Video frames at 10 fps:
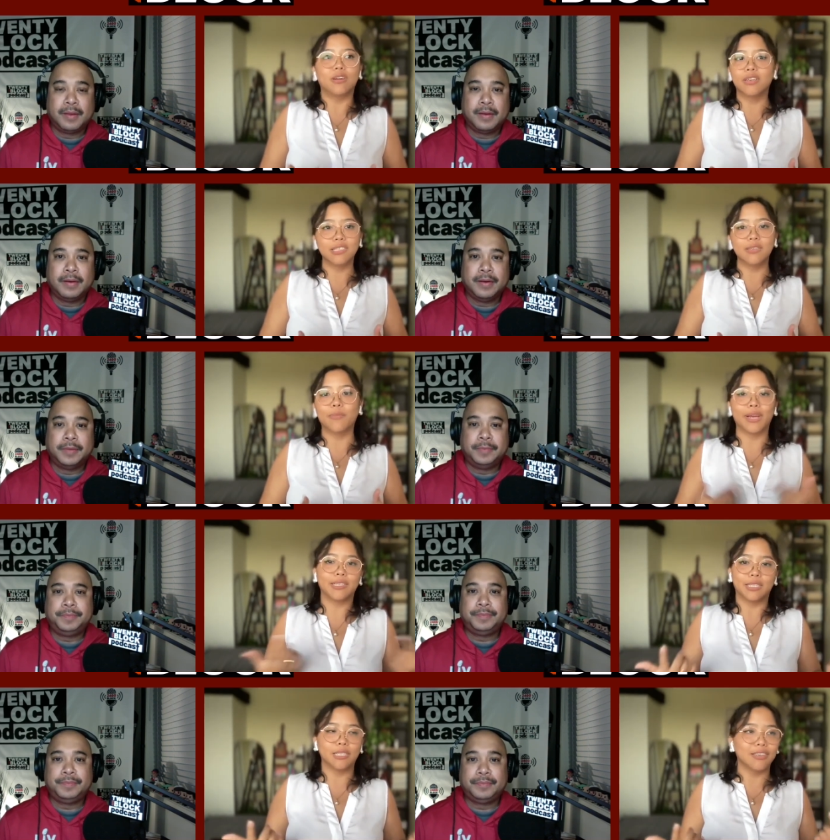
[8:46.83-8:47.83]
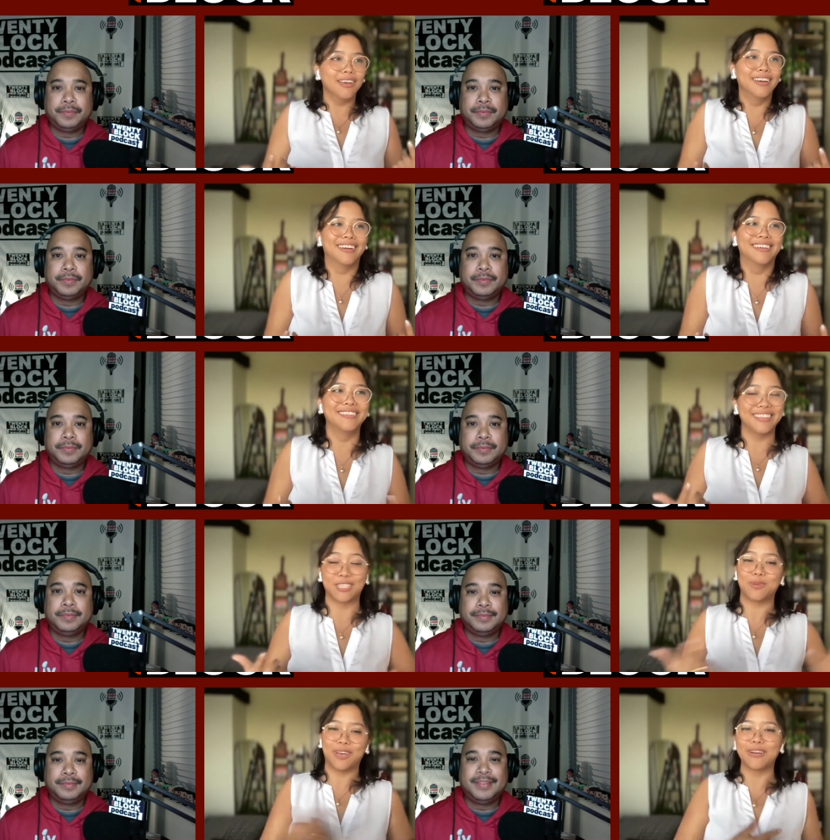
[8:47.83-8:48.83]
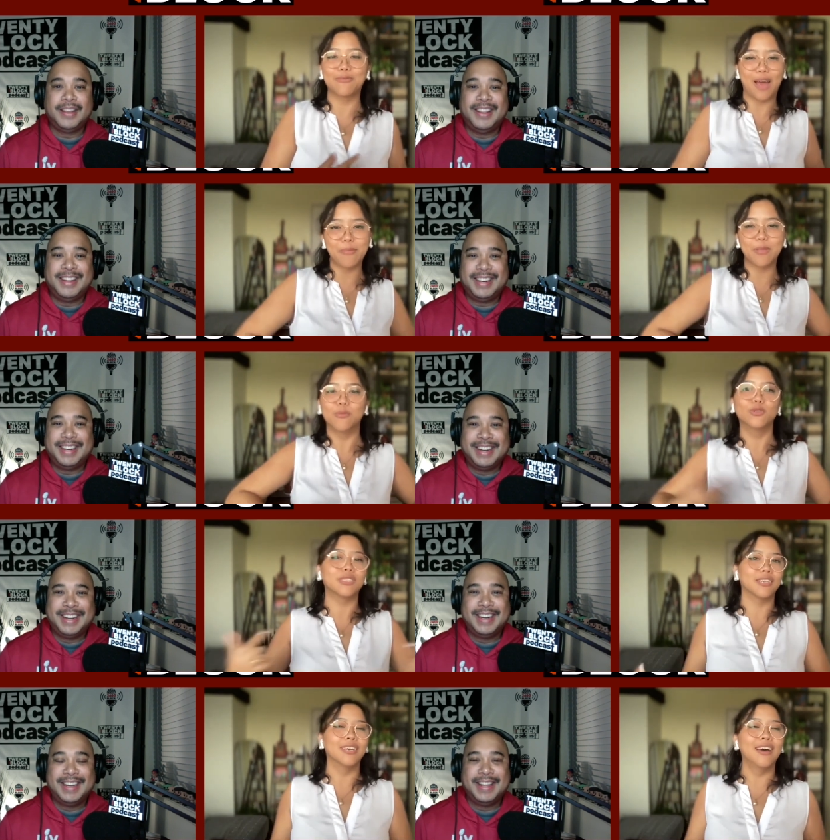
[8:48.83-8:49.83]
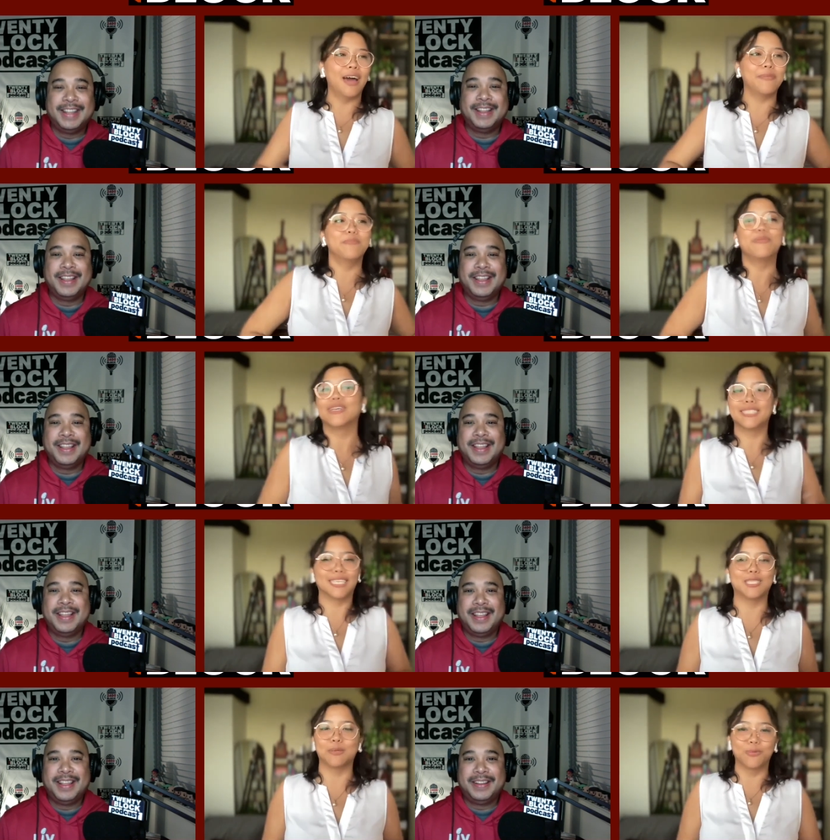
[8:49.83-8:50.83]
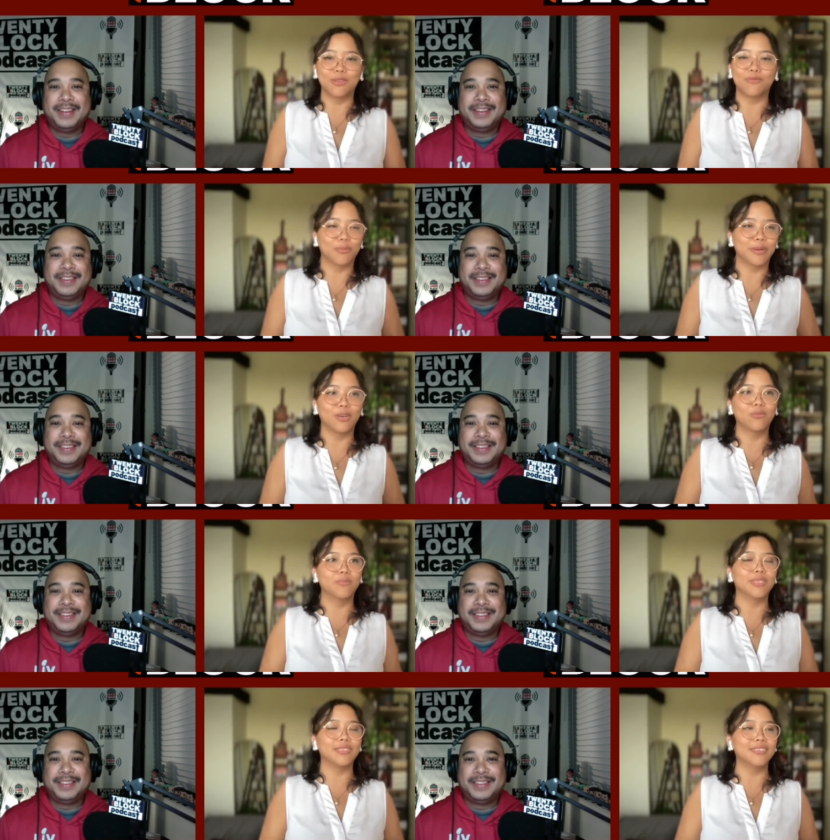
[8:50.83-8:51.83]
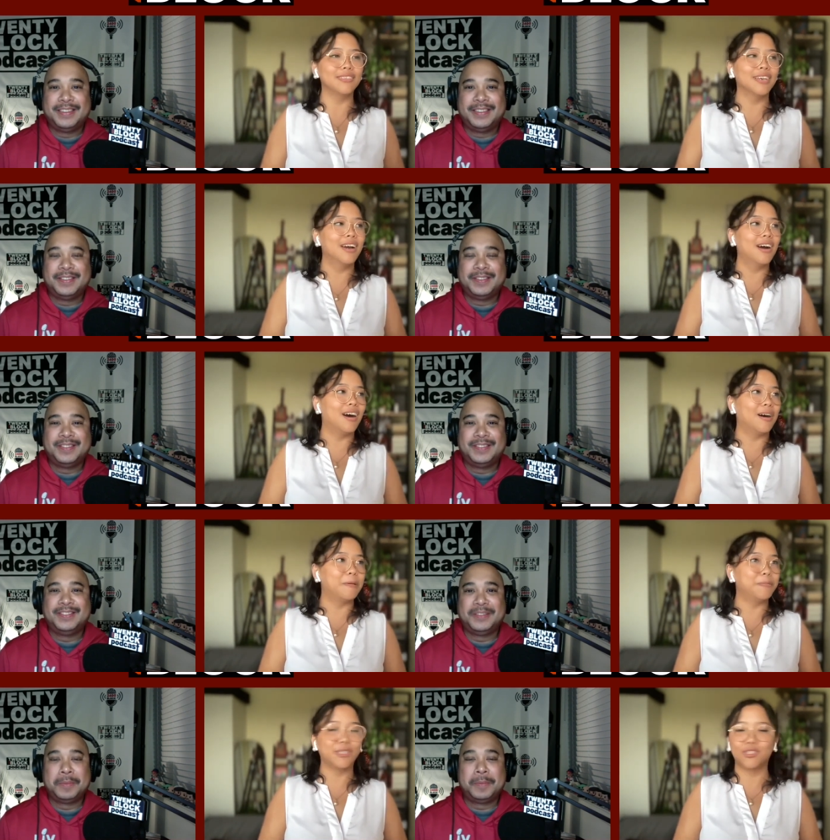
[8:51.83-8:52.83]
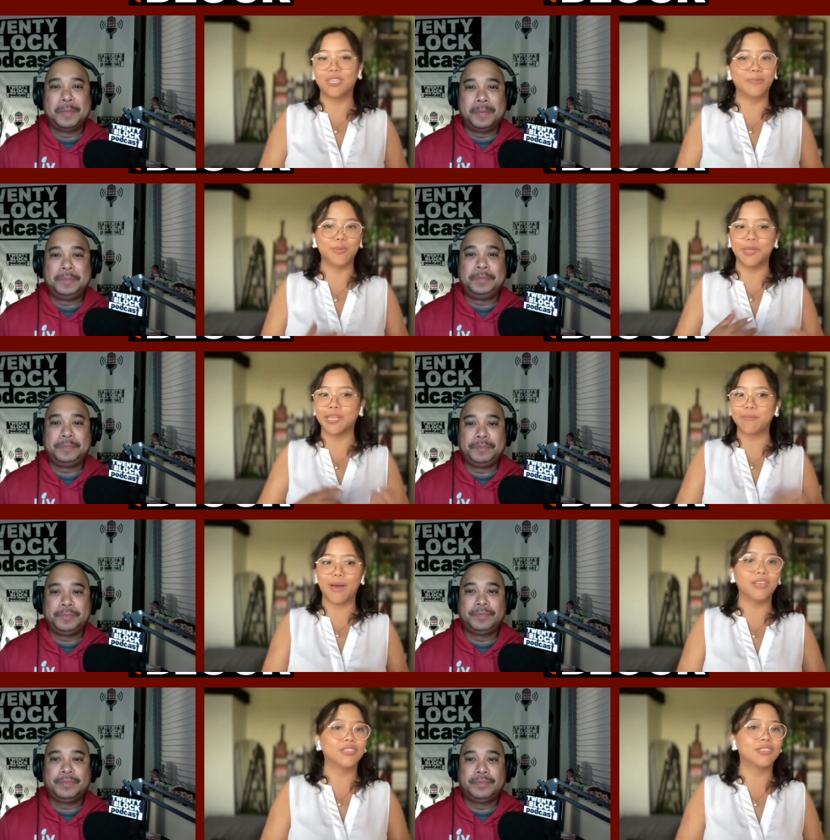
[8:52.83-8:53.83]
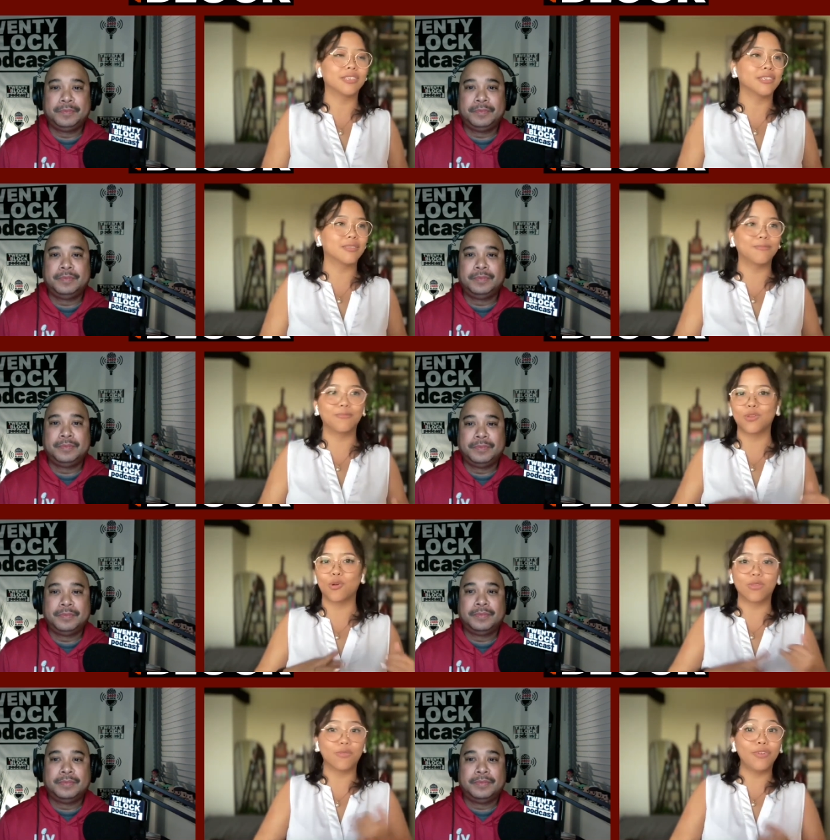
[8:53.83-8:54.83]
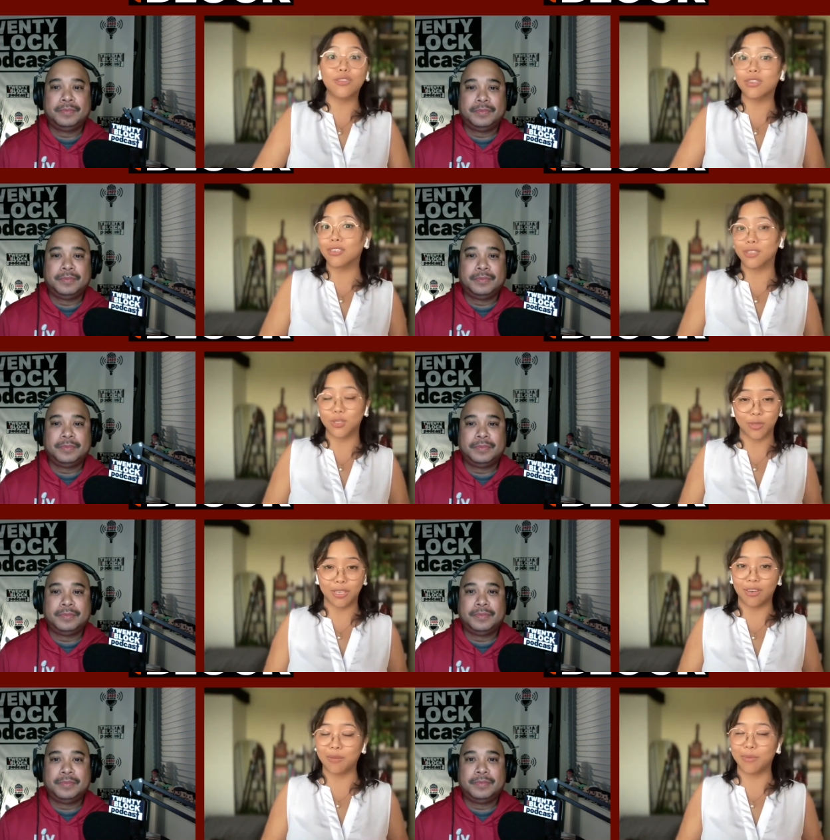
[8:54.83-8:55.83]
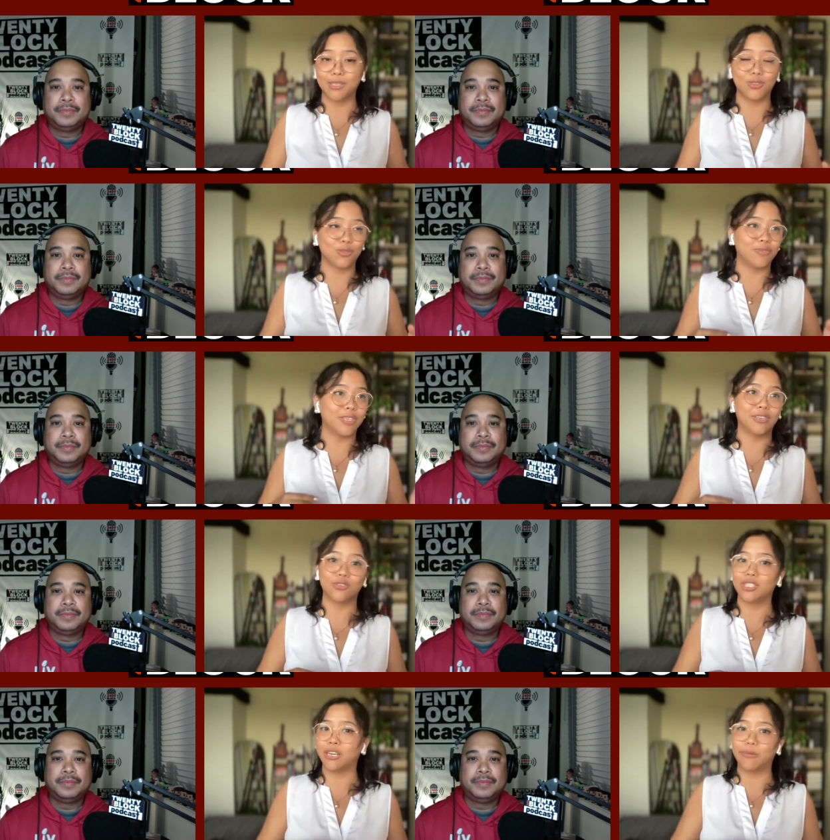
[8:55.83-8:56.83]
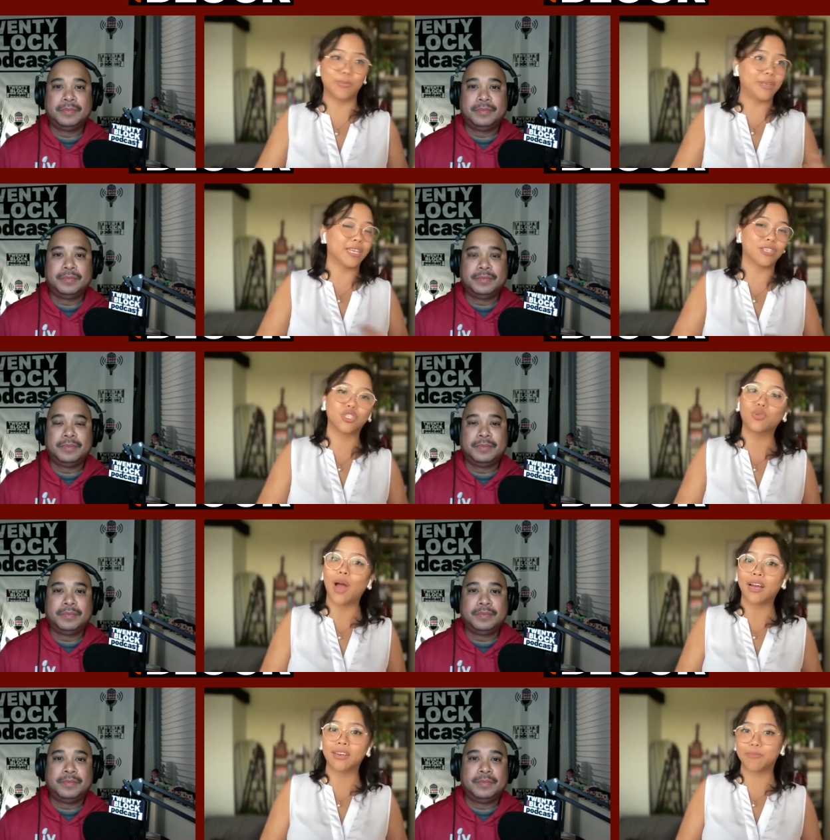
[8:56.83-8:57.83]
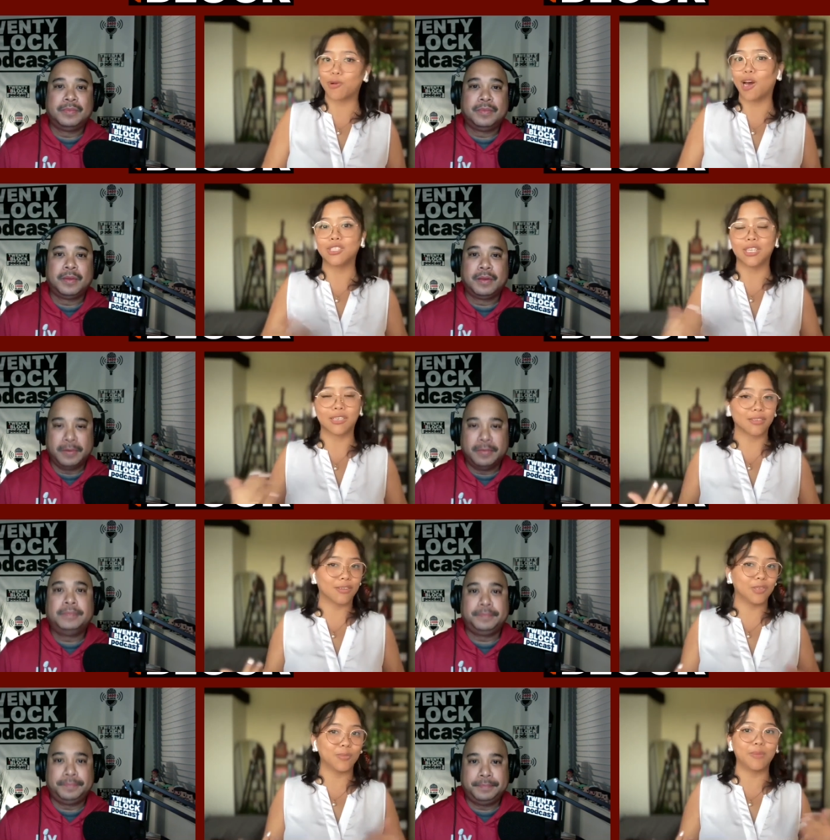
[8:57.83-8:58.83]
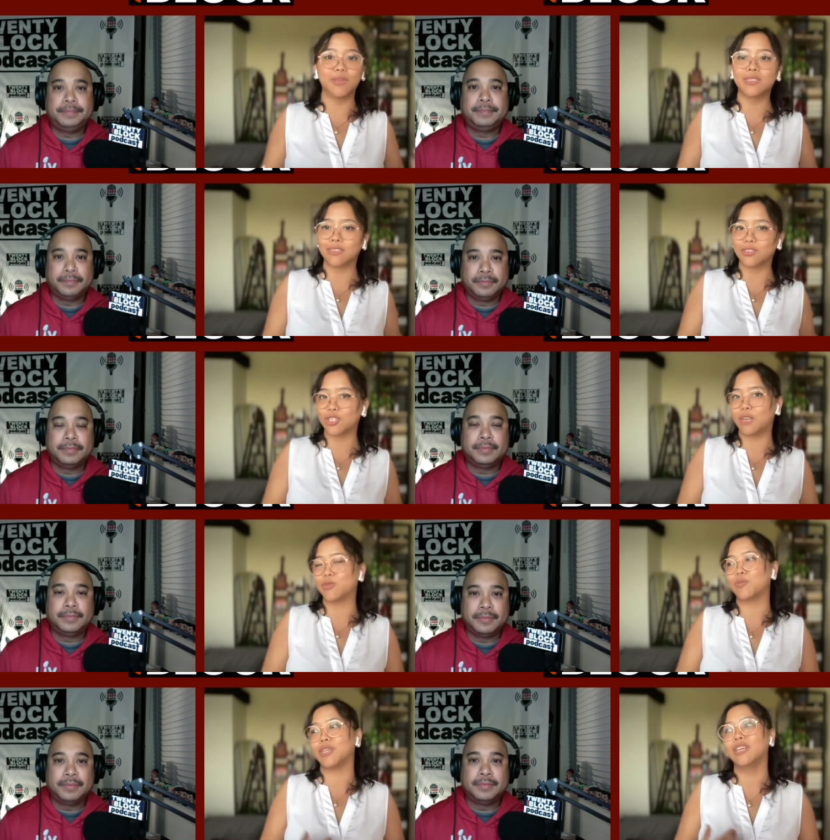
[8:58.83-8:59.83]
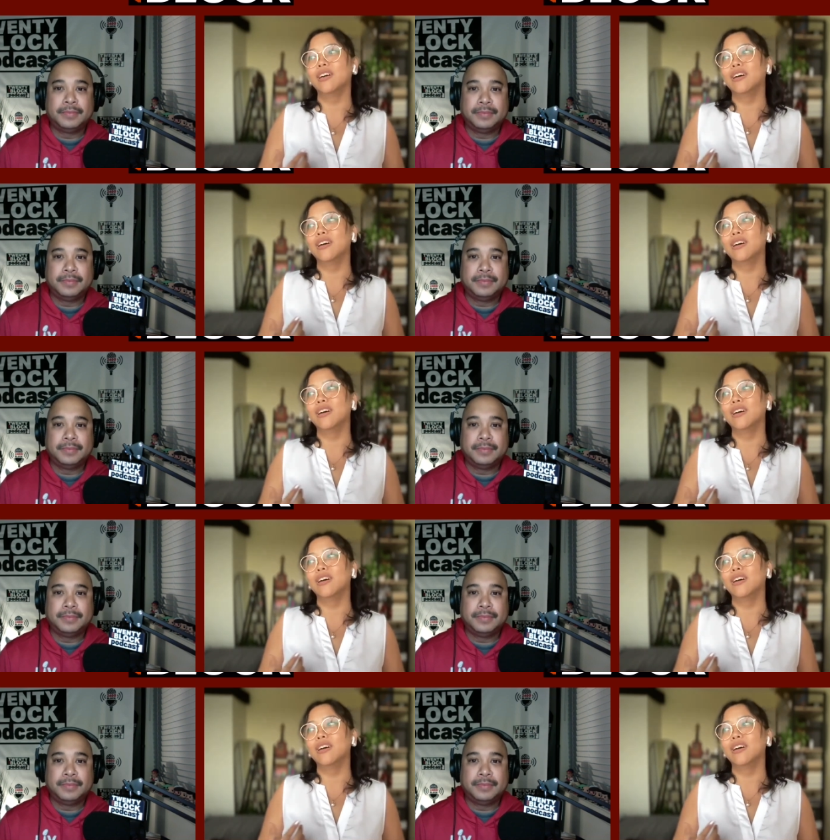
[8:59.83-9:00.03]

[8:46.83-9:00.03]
Speaker 1: honestly my assistant. That's kind of, I'm the biggest testimony for my own business, because she helps me like manage, like, you know, the video editors working on my YouTube video. She helps me like track projects across my business. She helps me,